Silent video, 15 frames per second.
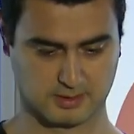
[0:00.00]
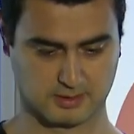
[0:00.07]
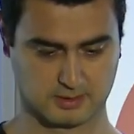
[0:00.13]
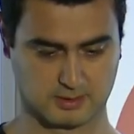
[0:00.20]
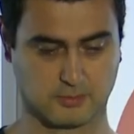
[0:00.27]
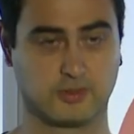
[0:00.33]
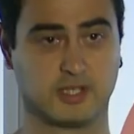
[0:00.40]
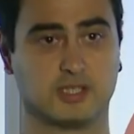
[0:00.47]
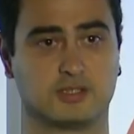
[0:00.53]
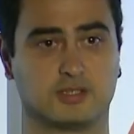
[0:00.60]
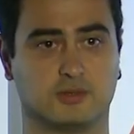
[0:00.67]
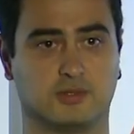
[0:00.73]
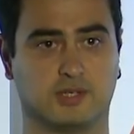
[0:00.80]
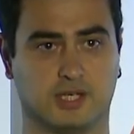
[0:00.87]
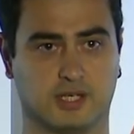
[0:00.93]
the
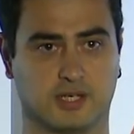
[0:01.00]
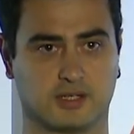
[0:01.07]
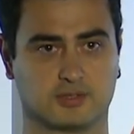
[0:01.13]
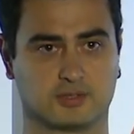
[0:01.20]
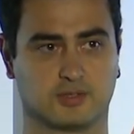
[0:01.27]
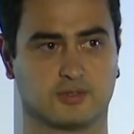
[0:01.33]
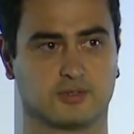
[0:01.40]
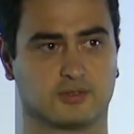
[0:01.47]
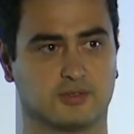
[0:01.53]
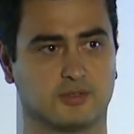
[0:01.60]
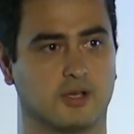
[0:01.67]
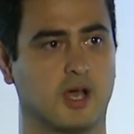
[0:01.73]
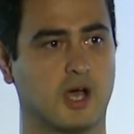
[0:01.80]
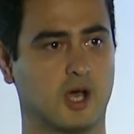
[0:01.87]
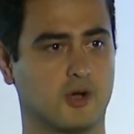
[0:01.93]
V2 here, so
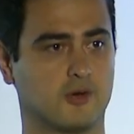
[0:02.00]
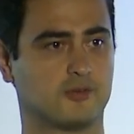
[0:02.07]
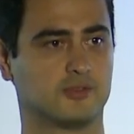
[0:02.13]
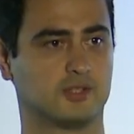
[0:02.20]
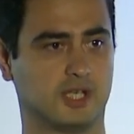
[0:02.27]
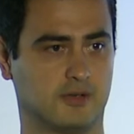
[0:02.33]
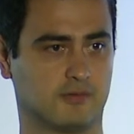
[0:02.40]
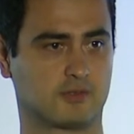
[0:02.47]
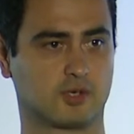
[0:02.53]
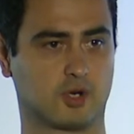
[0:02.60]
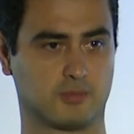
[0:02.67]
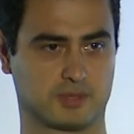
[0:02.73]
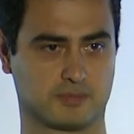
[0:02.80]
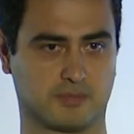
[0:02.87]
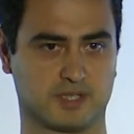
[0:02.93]
our new
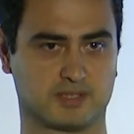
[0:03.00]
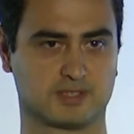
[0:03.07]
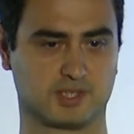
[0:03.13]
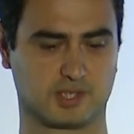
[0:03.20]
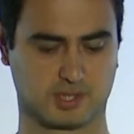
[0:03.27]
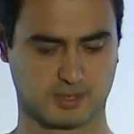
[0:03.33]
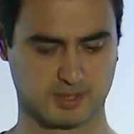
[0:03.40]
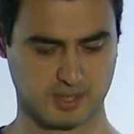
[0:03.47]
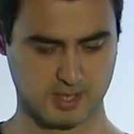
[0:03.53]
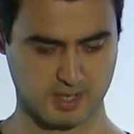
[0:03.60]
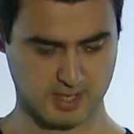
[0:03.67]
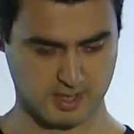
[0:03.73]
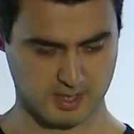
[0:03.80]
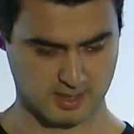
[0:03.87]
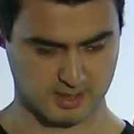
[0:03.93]
commit message.
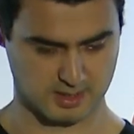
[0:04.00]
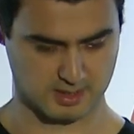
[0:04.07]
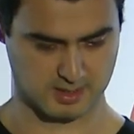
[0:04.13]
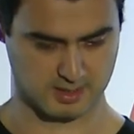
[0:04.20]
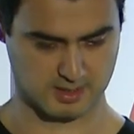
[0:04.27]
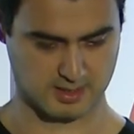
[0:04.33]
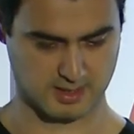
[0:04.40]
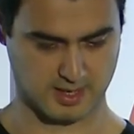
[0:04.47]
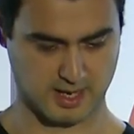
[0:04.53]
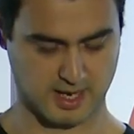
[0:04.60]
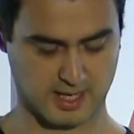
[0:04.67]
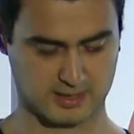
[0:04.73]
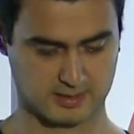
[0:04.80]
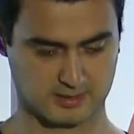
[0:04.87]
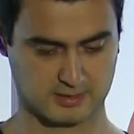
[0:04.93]

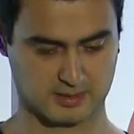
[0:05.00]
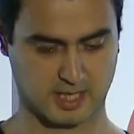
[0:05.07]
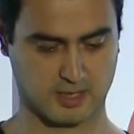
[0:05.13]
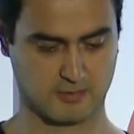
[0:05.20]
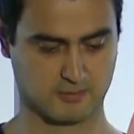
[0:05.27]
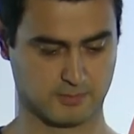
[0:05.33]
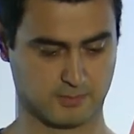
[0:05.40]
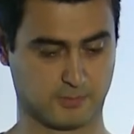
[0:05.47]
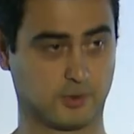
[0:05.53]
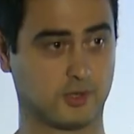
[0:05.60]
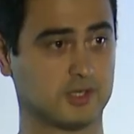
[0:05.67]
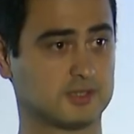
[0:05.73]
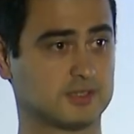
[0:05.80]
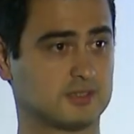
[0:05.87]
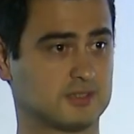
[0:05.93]
And now
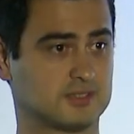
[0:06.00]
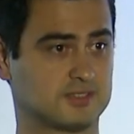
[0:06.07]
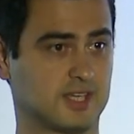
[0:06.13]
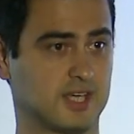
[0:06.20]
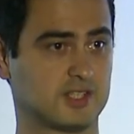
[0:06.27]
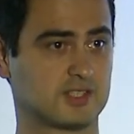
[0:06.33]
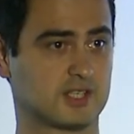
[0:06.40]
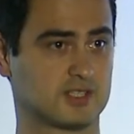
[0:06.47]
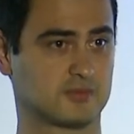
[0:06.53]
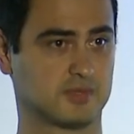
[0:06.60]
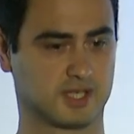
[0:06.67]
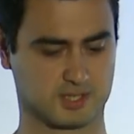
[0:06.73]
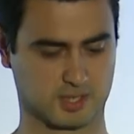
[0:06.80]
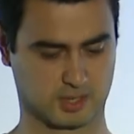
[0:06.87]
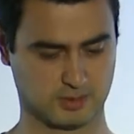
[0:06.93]
build stage has been
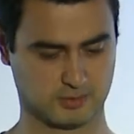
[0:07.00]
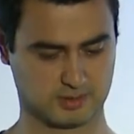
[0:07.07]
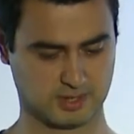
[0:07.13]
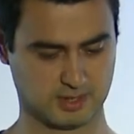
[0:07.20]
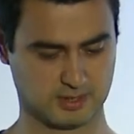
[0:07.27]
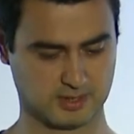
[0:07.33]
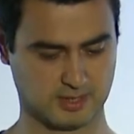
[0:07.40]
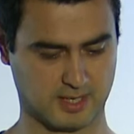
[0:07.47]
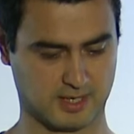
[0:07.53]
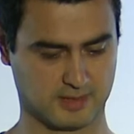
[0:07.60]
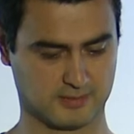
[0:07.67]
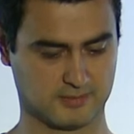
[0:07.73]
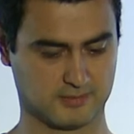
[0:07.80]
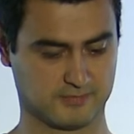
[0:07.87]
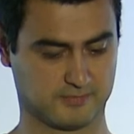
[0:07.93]
executed, and
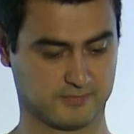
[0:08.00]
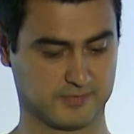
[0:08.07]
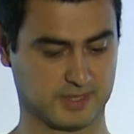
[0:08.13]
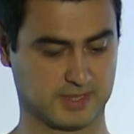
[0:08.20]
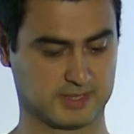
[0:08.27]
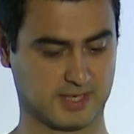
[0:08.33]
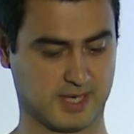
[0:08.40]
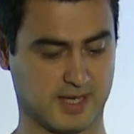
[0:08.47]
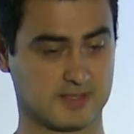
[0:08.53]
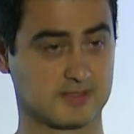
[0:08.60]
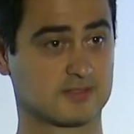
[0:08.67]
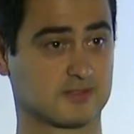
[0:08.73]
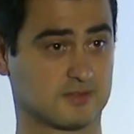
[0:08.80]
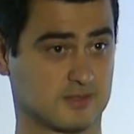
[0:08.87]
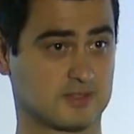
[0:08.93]
it
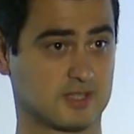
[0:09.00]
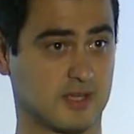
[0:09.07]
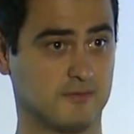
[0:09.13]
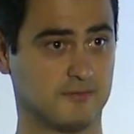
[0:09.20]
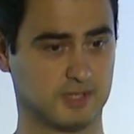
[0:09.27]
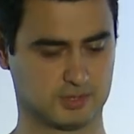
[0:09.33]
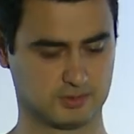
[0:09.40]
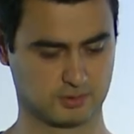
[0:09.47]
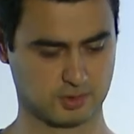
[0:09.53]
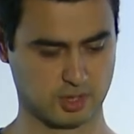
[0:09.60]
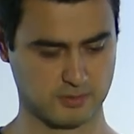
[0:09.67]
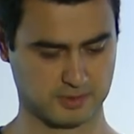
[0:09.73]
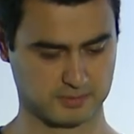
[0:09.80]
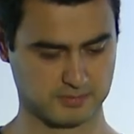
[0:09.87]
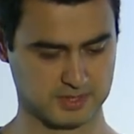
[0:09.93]
has the same V2
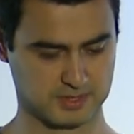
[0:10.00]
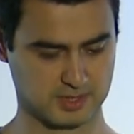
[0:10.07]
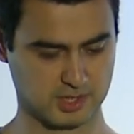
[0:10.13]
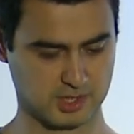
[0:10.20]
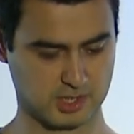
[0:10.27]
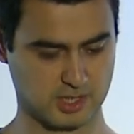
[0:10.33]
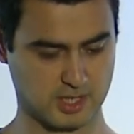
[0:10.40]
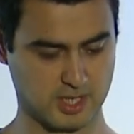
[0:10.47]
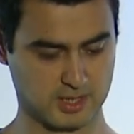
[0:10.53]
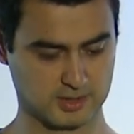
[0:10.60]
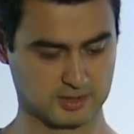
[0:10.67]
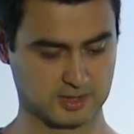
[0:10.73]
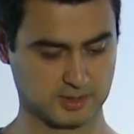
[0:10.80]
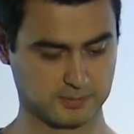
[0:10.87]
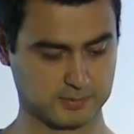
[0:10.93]
commit message. The
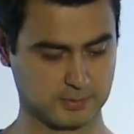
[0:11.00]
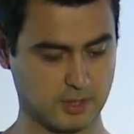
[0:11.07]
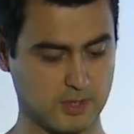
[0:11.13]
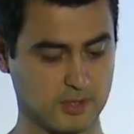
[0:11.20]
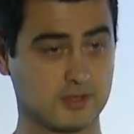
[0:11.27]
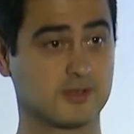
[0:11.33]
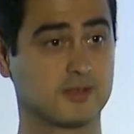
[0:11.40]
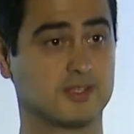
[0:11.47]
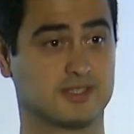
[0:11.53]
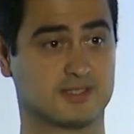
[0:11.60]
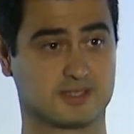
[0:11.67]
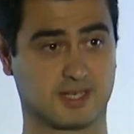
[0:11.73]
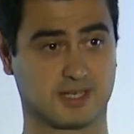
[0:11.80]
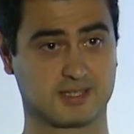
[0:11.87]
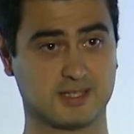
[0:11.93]
deploy is
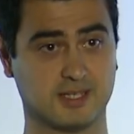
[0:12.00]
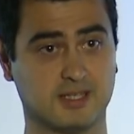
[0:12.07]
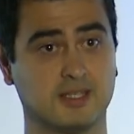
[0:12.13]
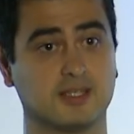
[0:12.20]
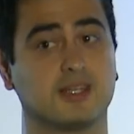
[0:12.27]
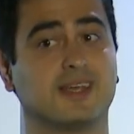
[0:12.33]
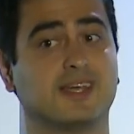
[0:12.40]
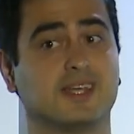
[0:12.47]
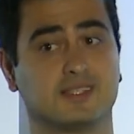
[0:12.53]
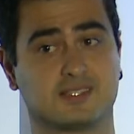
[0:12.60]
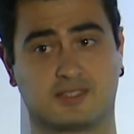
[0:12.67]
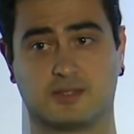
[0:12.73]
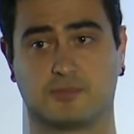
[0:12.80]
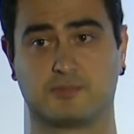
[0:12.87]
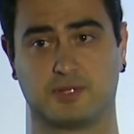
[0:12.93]
succeeded. It's
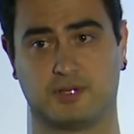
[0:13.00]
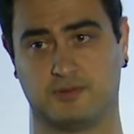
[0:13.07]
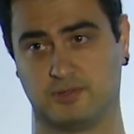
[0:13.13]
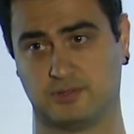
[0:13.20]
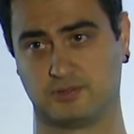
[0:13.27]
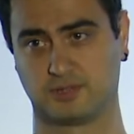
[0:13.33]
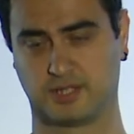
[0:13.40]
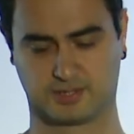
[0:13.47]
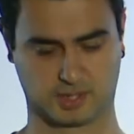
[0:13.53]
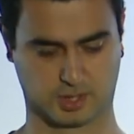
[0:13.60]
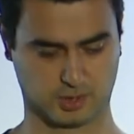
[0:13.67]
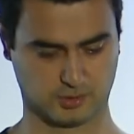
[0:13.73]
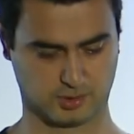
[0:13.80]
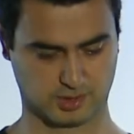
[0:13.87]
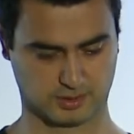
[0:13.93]
the previous
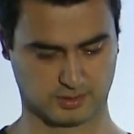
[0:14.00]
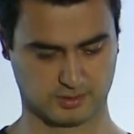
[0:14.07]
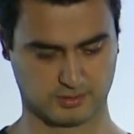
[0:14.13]
execution.